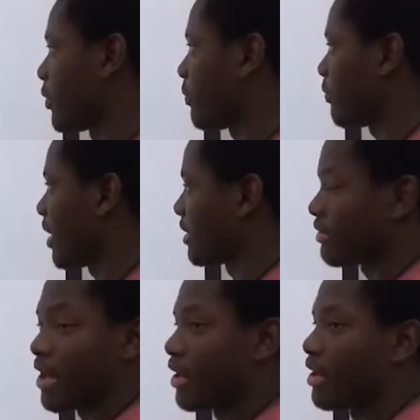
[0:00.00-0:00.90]

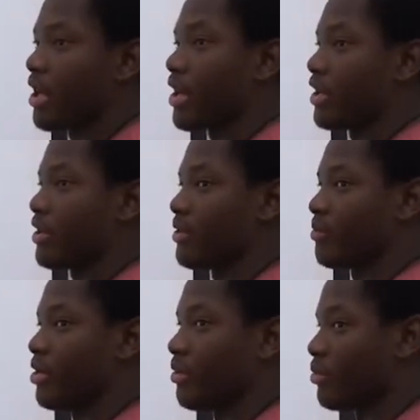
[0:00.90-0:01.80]
So that's not a good
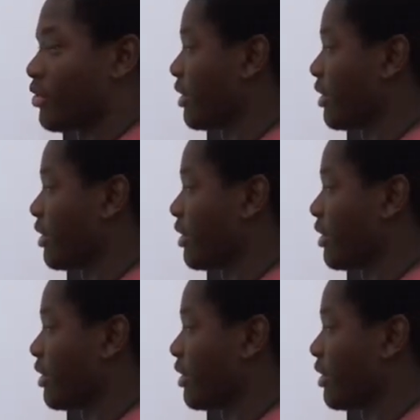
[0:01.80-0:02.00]
idea.